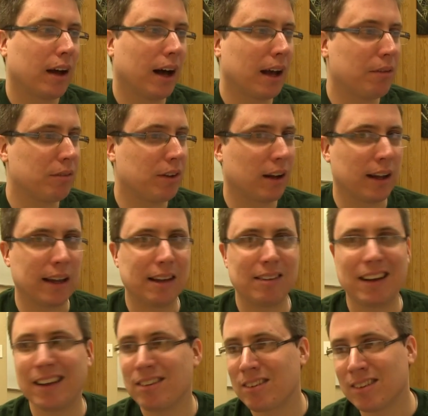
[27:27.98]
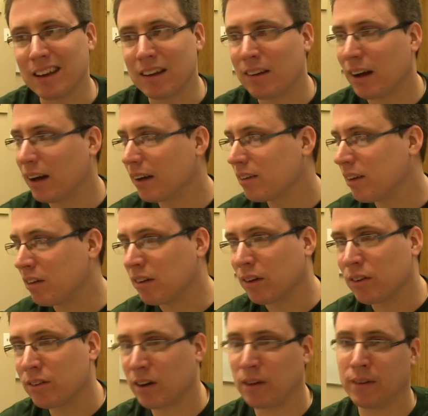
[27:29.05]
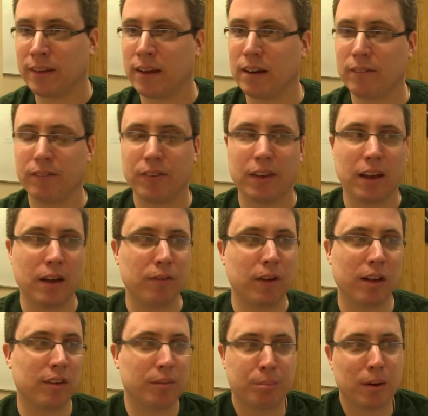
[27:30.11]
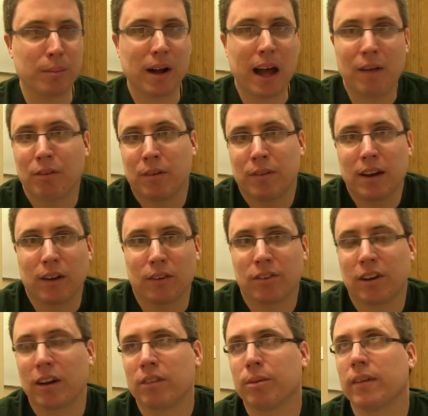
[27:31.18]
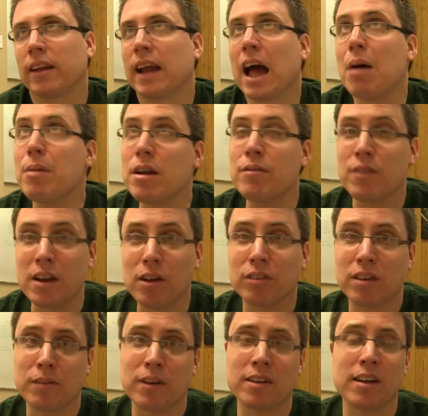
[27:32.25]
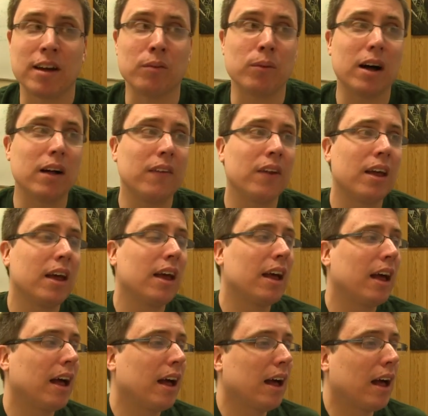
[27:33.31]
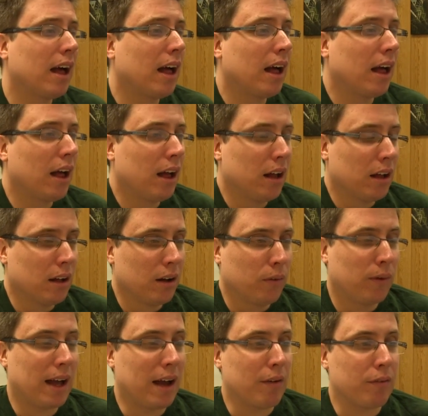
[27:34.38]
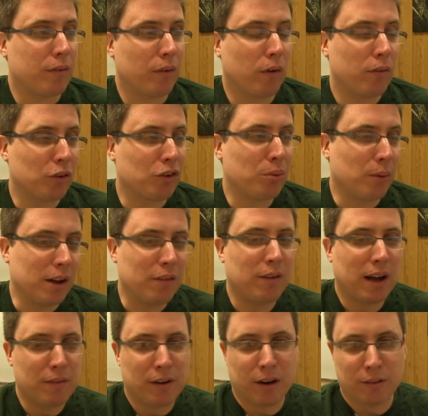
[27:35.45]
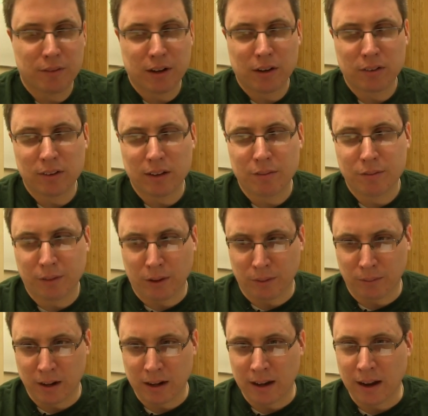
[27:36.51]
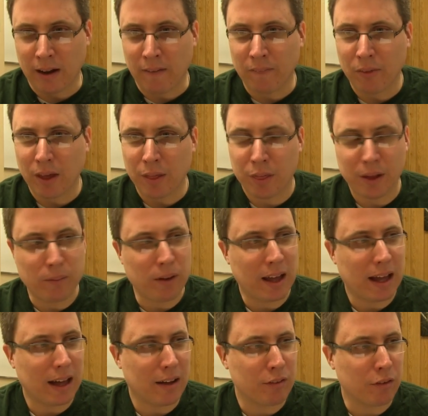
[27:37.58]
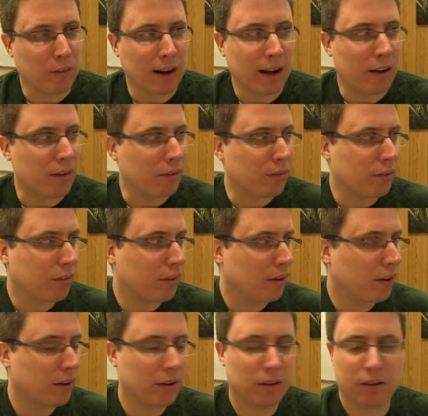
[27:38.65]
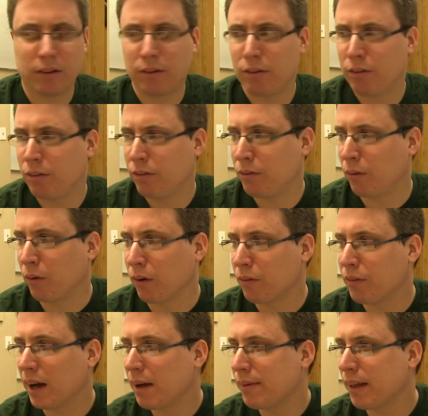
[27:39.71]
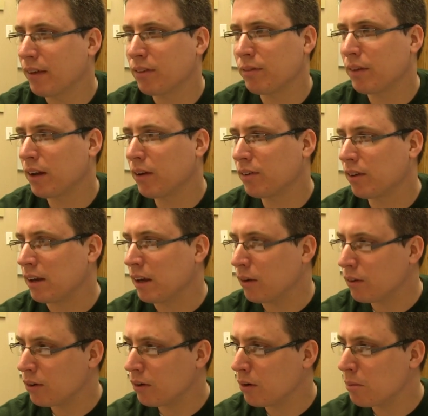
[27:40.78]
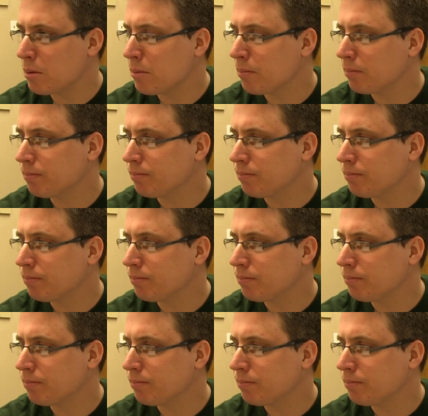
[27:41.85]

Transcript: I've done tons of sit and talks. Each of those start with it. If pretty much every video starts with it. How many videos have I done? Well, we have over 2,500 videos in the vault right now. I think we have around 4,000 or 5,000 videos on YouTube.